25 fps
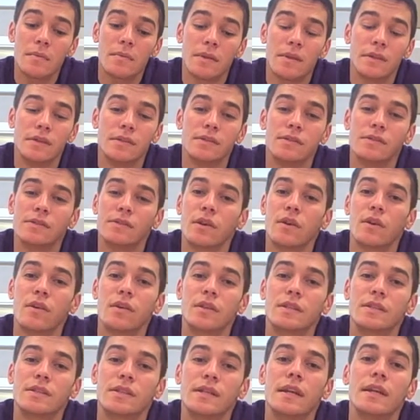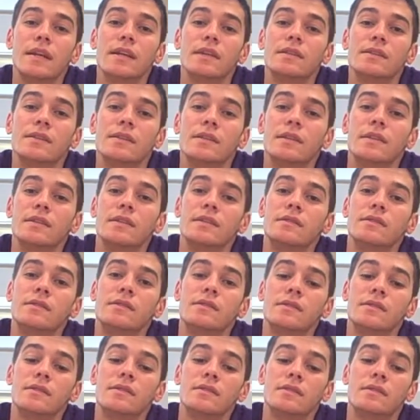because all it takes
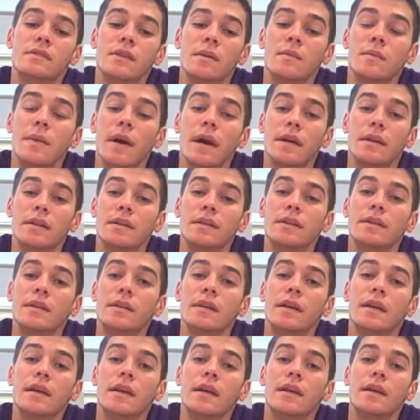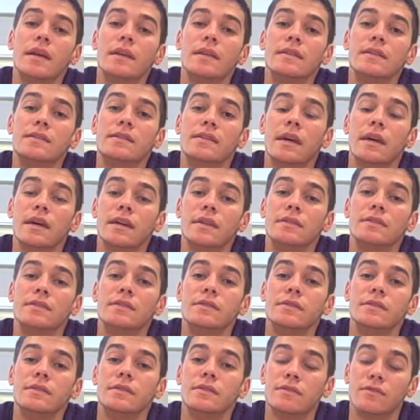is somebody inside
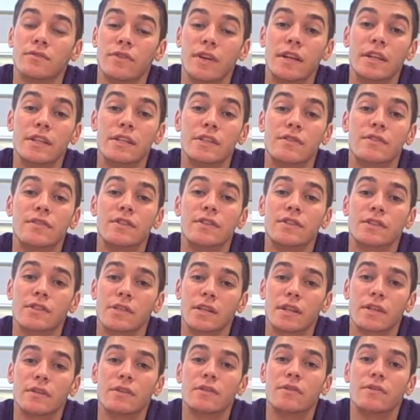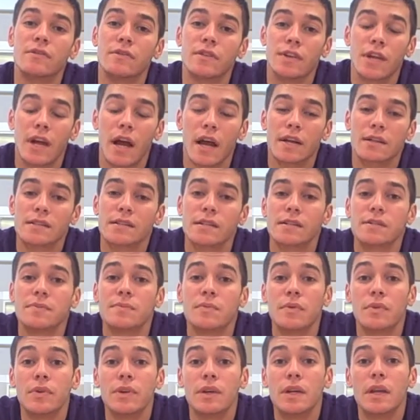the range of your signal for your access
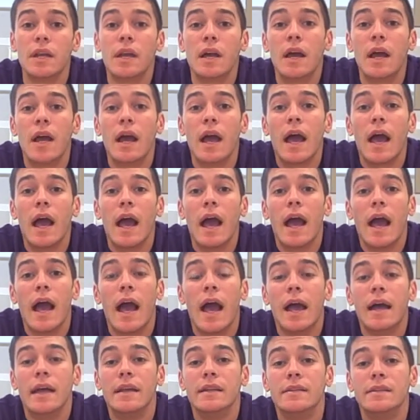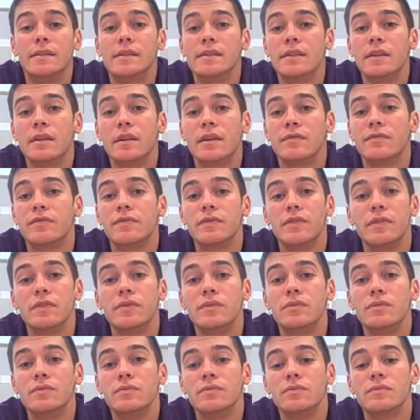point and a
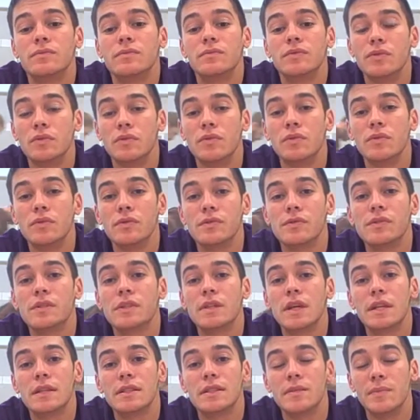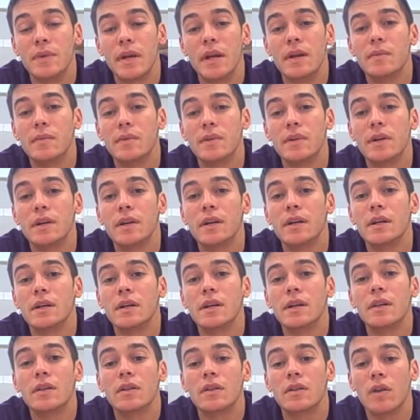few tools to be able to
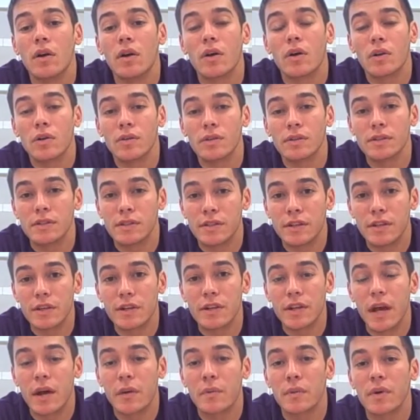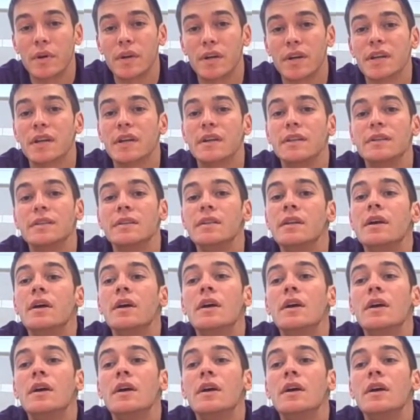log on to your network, and